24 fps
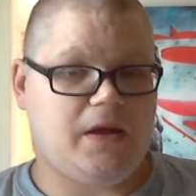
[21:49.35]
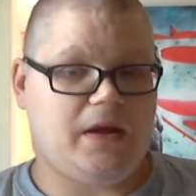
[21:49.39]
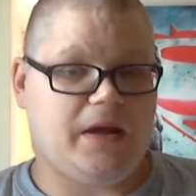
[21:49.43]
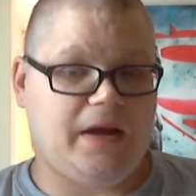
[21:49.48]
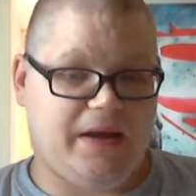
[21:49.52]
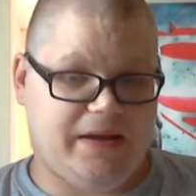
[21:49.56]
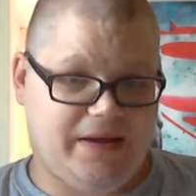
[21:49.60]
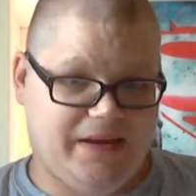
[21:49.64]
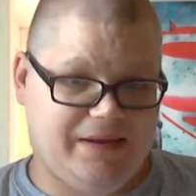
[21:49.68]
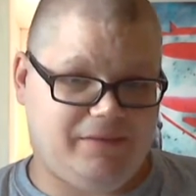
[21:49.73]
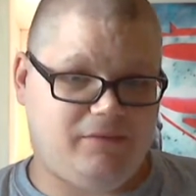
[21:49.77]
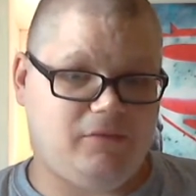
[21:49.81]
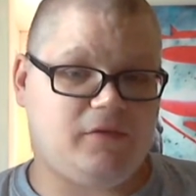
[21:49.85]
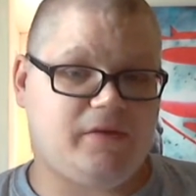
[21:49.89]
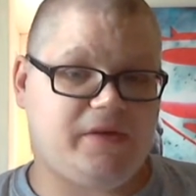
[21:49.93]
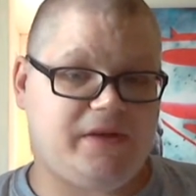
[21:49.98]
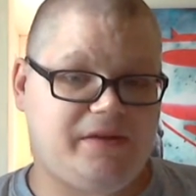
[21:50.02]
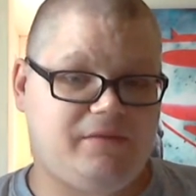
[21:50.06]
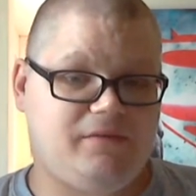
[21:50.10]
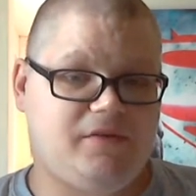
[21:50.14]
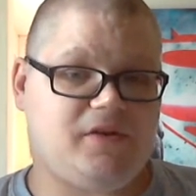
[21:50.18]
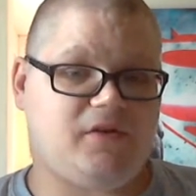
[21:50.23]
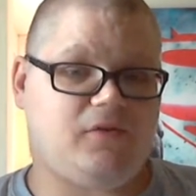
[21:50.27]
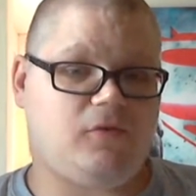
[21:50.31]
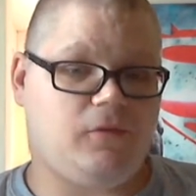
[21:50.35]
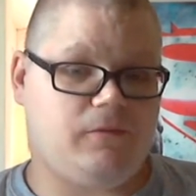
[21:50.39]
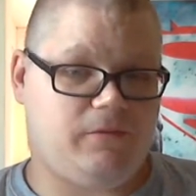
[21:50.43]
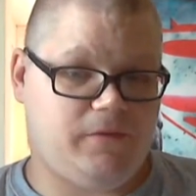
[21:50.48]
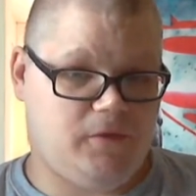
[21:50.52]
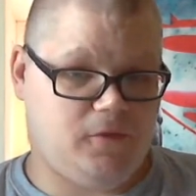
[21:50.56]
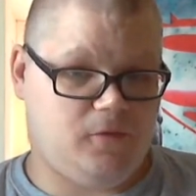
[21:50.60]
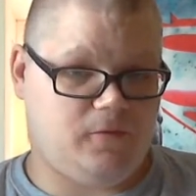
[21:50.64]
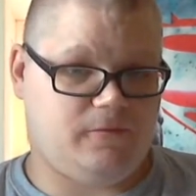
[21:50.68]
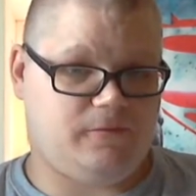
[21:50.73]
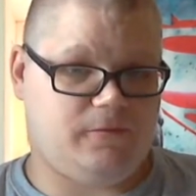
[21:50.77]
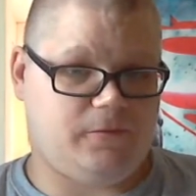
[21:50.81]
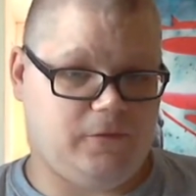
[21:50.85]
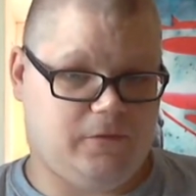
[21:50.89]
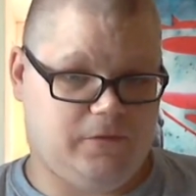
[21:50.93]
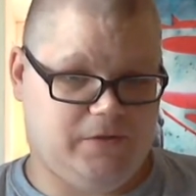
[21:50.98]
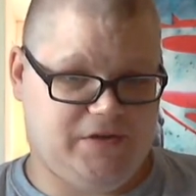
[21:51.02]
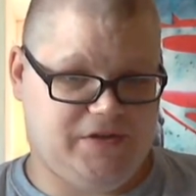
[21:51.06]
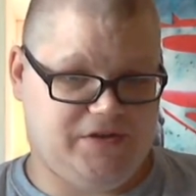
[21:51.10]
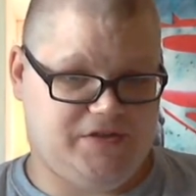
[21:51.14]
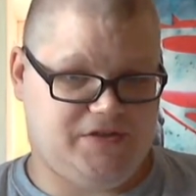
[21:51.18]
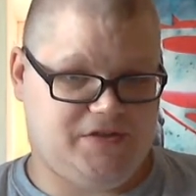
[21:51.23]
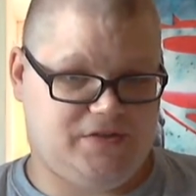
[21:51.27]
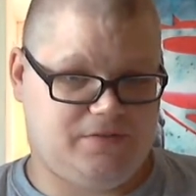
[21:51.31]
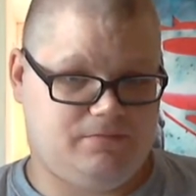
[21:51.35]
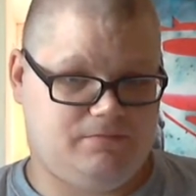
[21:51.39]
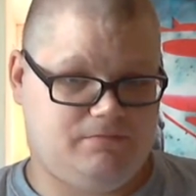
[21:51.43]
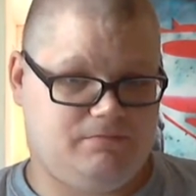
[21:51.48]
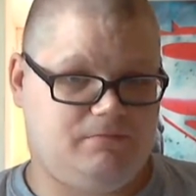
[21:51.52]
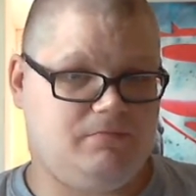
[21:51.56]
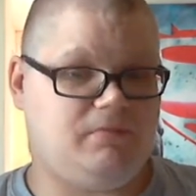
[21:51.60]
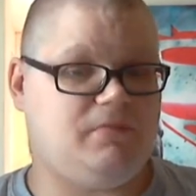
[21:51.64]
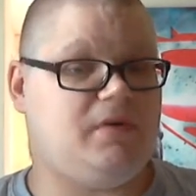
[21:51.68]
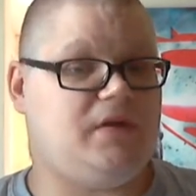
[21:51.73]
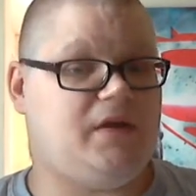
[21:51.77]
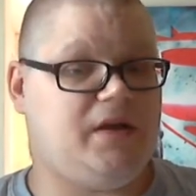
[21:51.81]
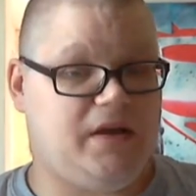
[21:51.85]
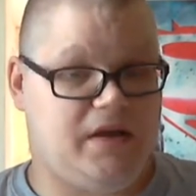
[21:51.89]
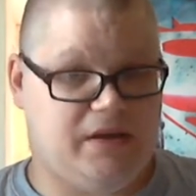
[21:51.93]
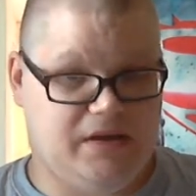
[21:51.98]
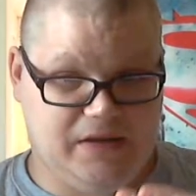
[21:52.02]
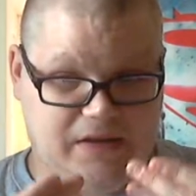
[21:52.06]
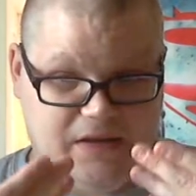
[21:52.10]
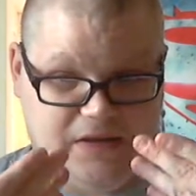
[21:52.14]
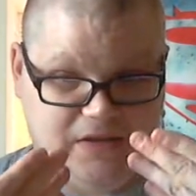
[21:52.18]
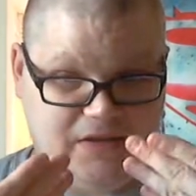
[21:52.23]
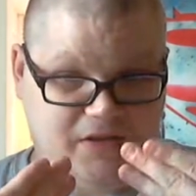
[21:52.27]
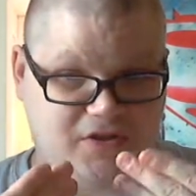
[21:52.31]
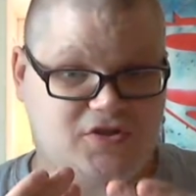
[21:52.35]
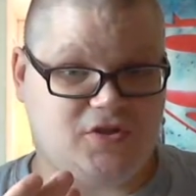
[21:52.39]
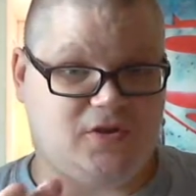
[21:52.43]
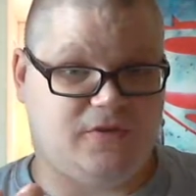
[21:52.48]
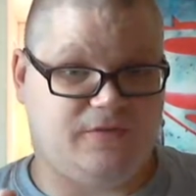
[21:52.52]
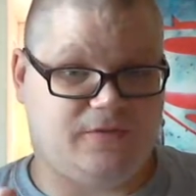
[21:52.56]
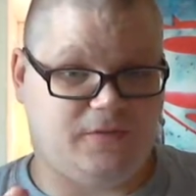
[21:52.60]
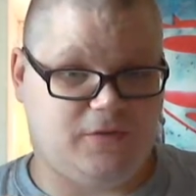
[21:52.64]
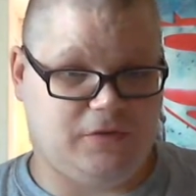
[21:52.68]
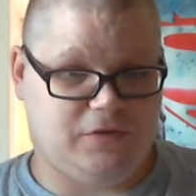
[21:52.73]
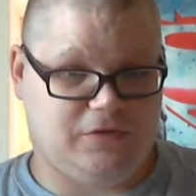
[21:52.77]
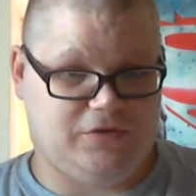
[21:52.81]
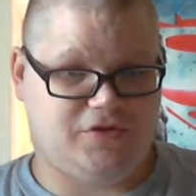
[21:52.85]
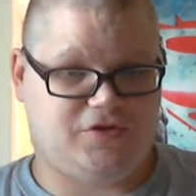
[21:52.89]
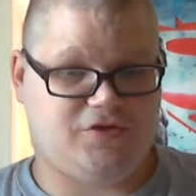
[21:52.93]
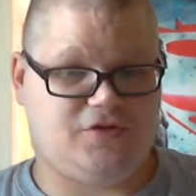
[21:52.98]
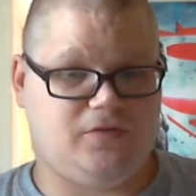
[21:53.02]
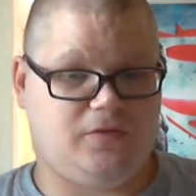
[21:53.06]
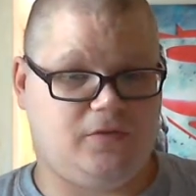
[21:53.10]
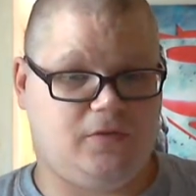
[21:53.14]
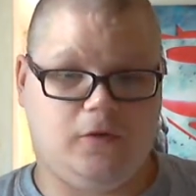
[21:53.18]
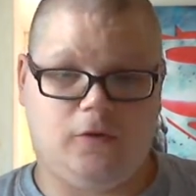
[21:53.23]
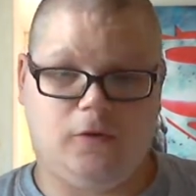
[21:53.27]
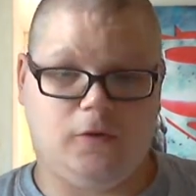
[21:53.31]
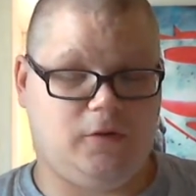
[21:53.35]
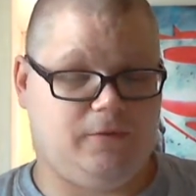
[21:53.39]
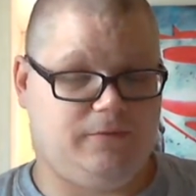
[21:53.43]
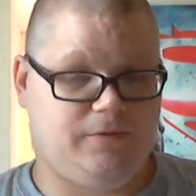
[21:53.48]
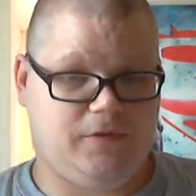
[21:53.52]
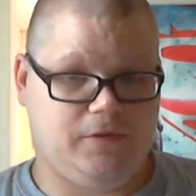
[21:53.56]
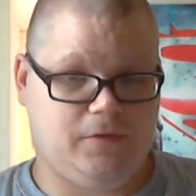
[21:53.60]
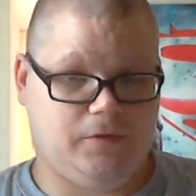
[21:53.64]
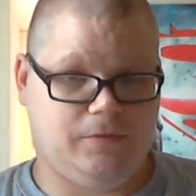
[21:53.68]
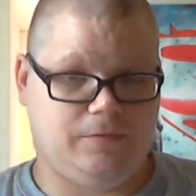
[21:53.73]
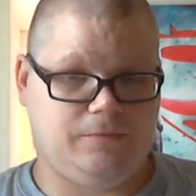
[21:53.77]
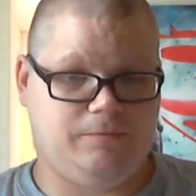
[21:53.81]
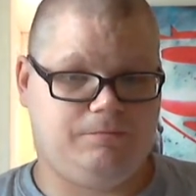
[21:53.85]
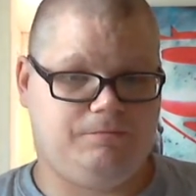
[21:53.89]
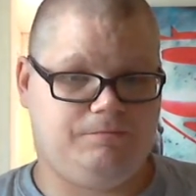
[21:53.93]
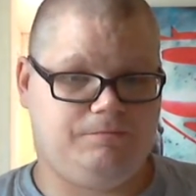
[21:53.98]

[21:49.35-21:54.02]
And I will give it a review for it in English, of course, to all of you.